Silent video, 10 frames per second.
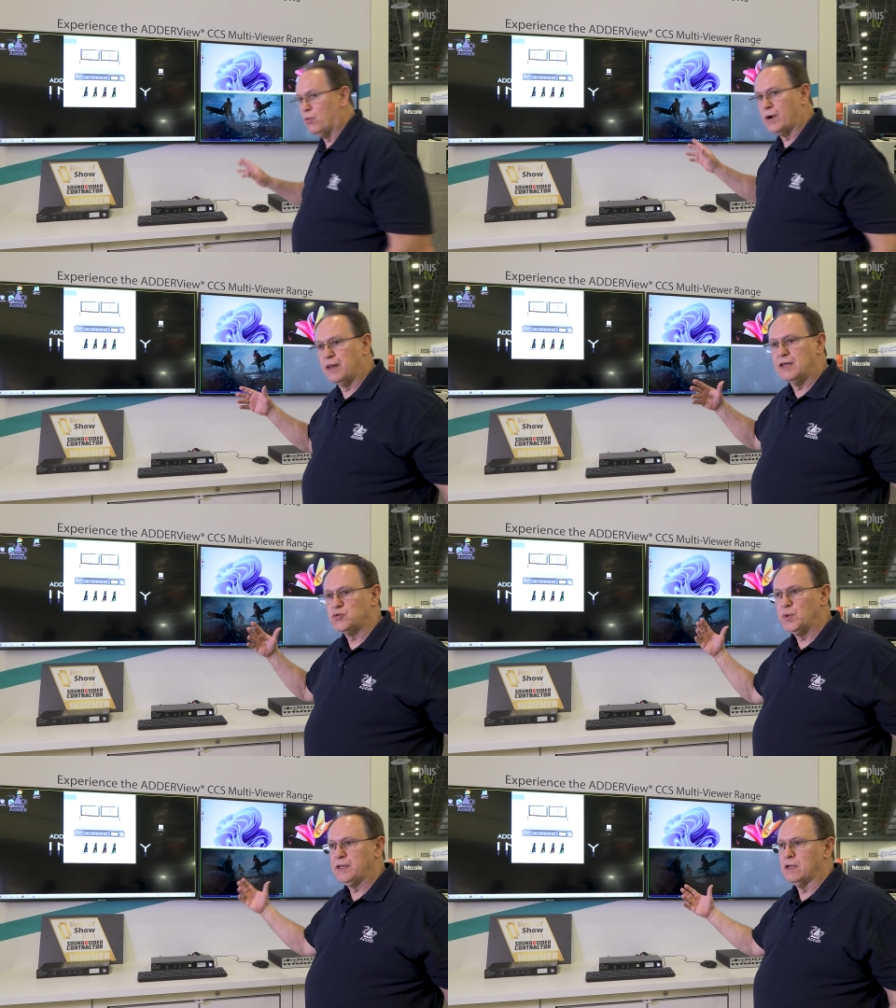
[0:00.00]
one of
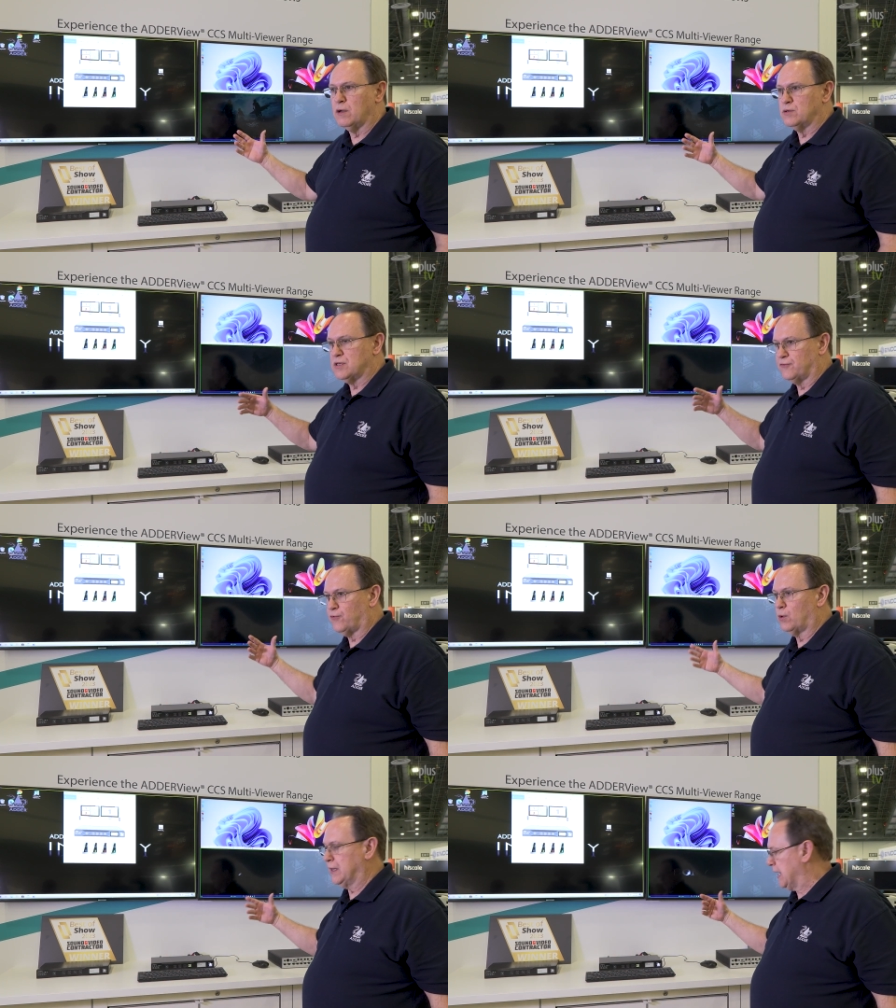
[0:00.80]
these windows is
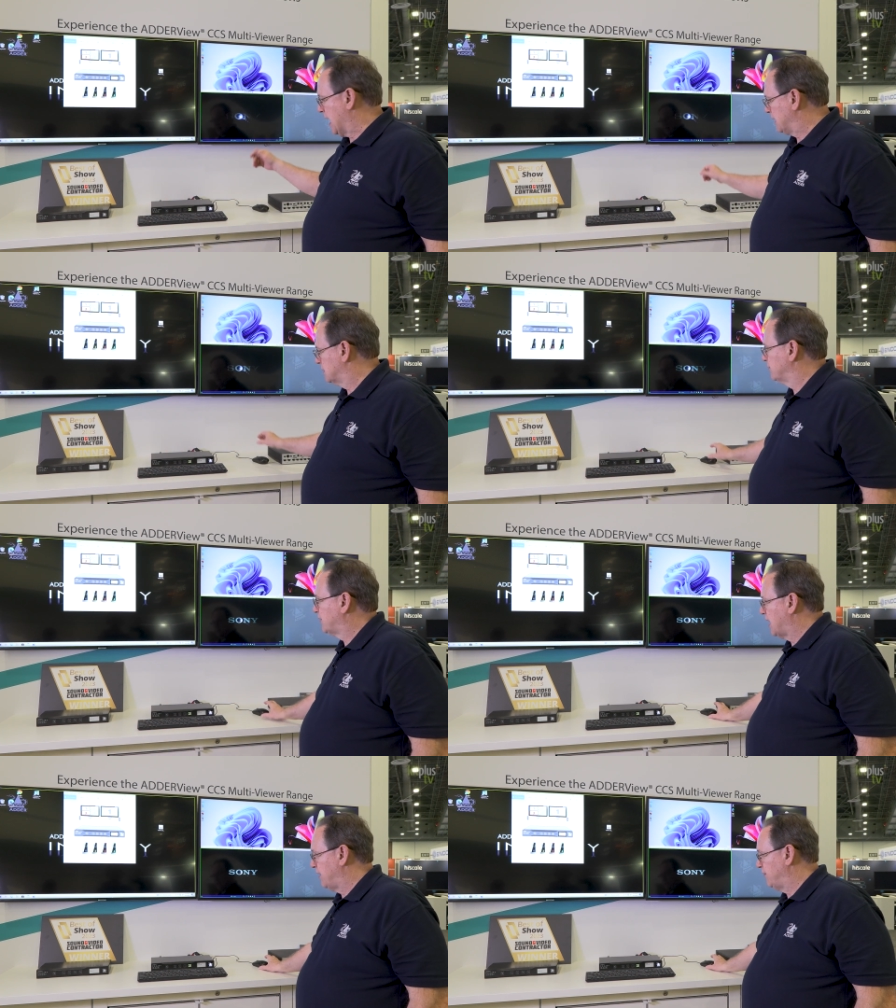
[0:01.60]
fully active
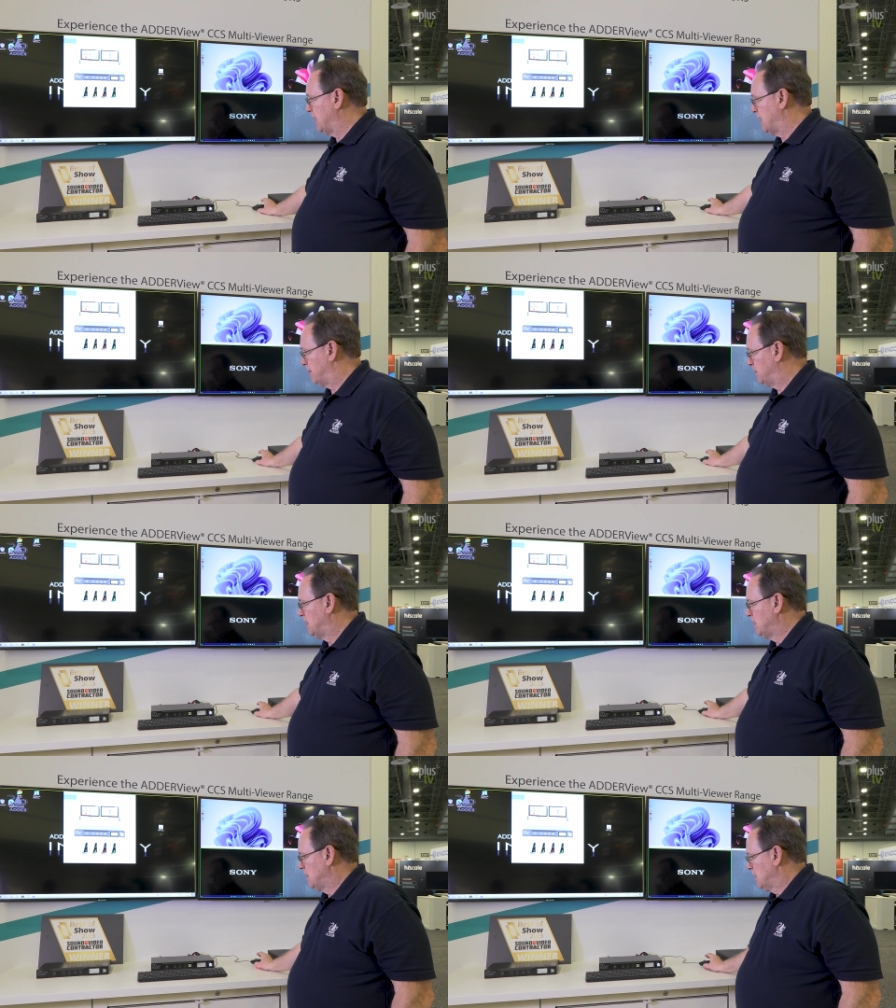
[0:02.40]
KVM.
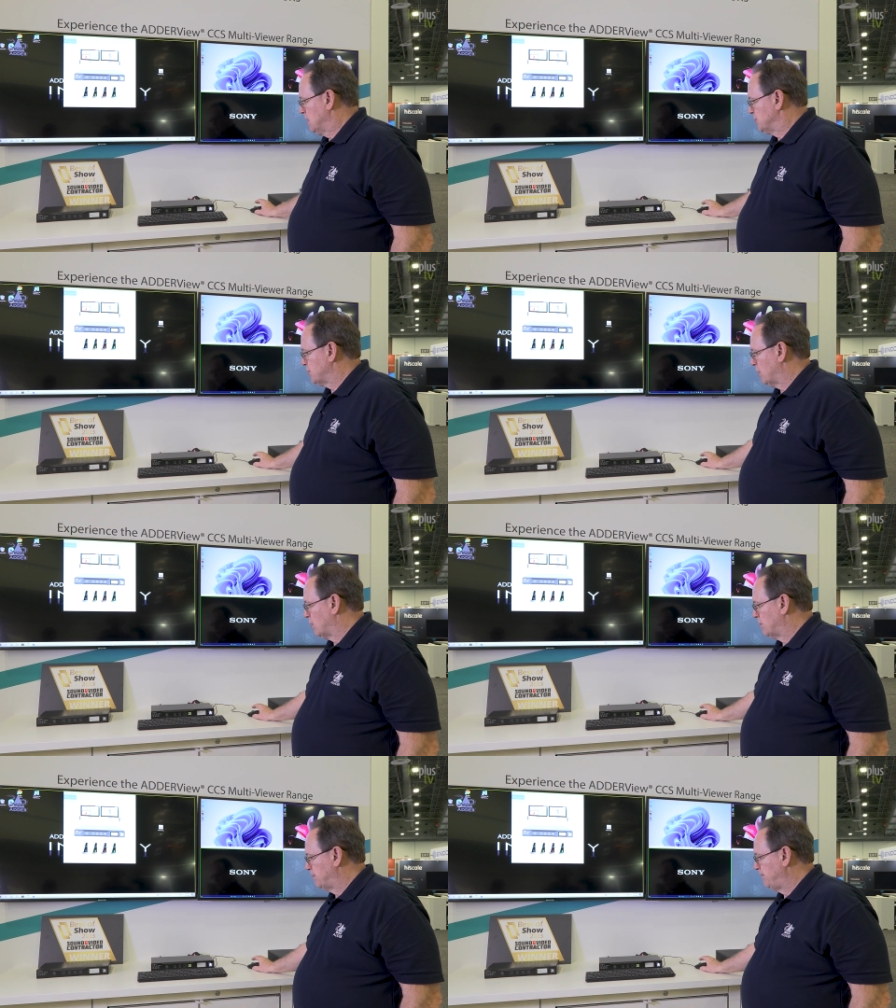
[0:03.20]

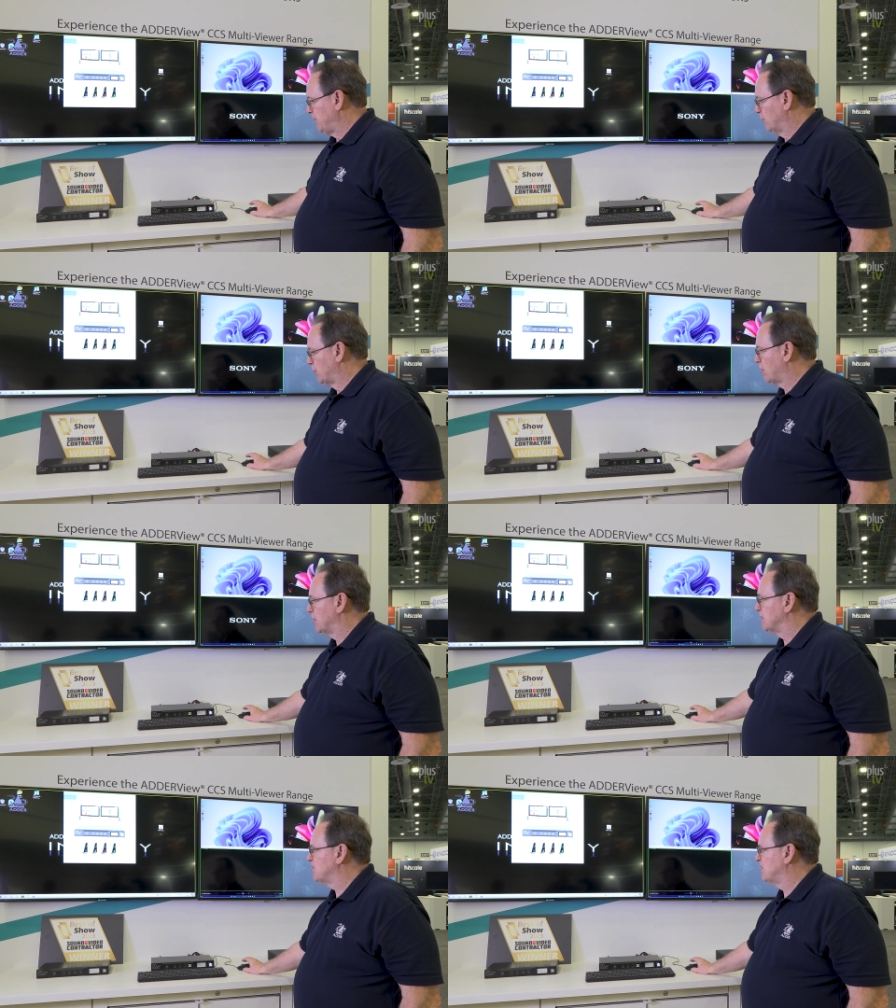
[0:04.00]
So you'll
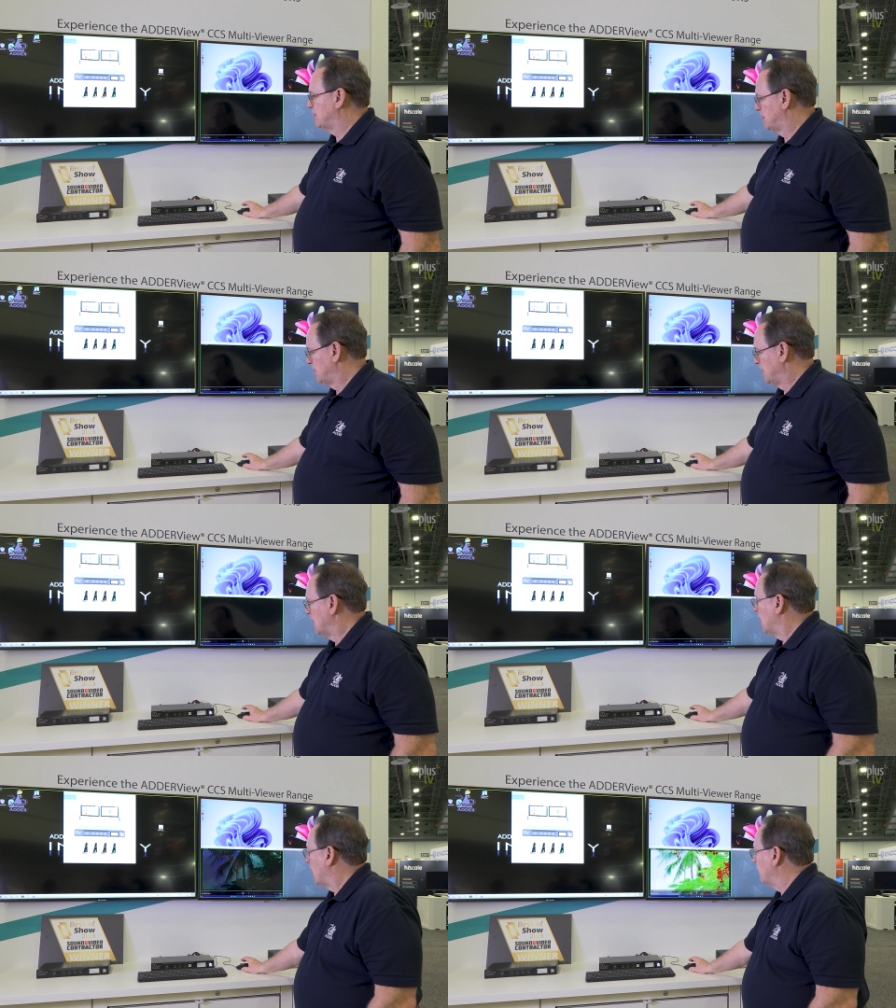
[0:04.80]
notice
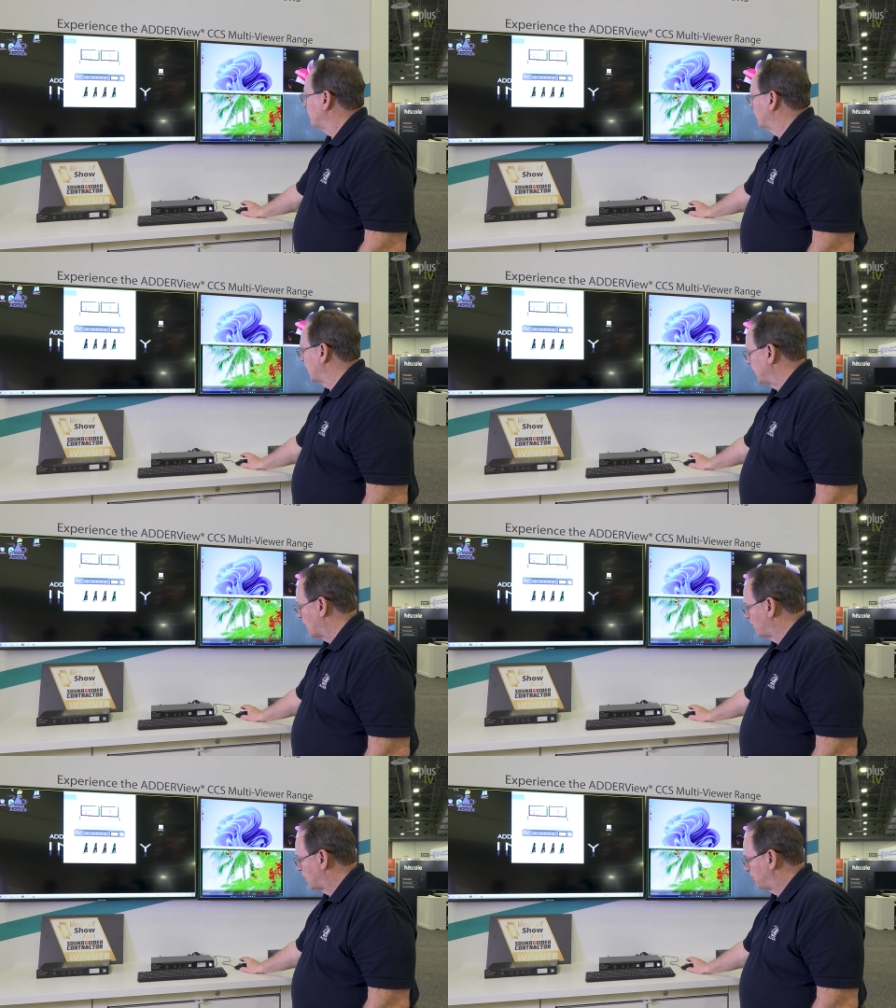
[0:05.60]
right
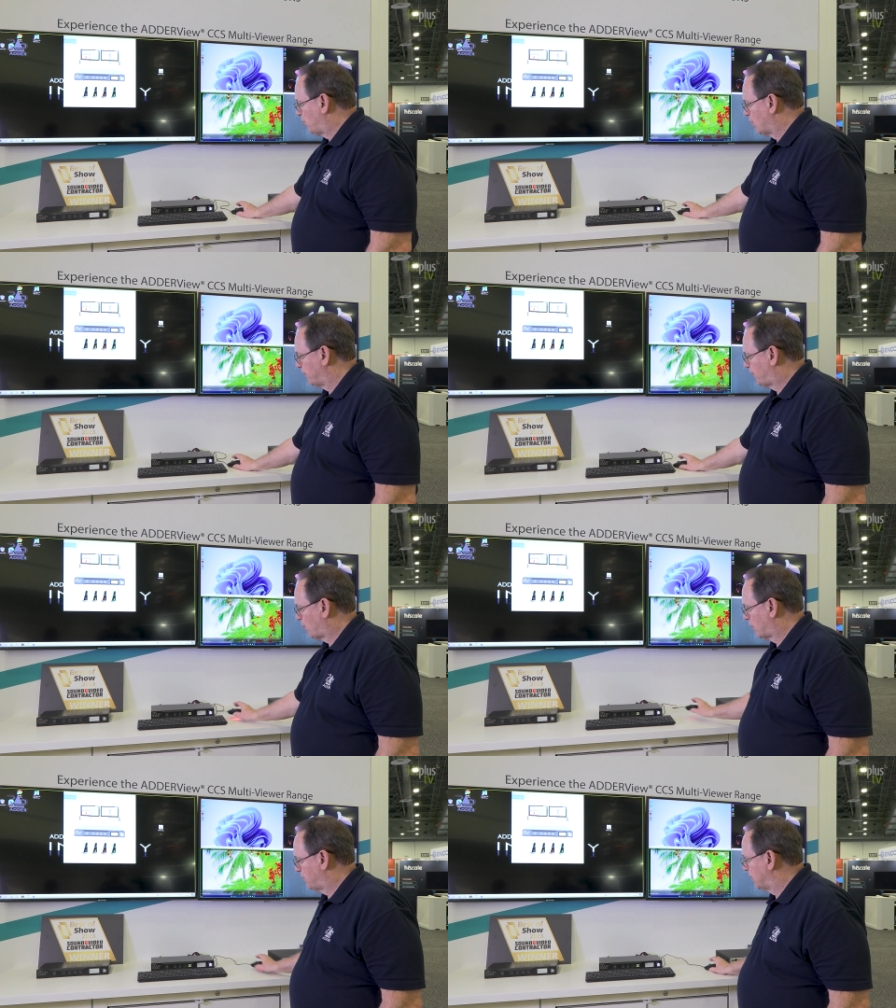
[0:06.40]
now I'm on port
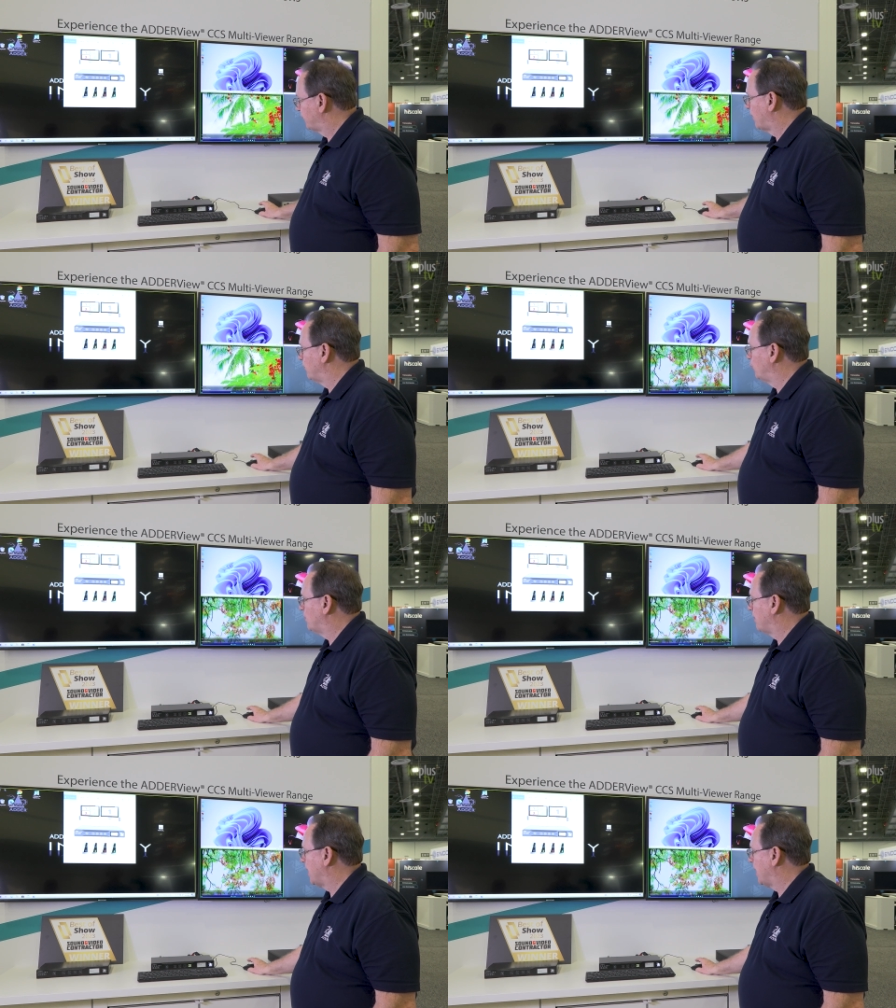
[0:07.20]
four, but if I move my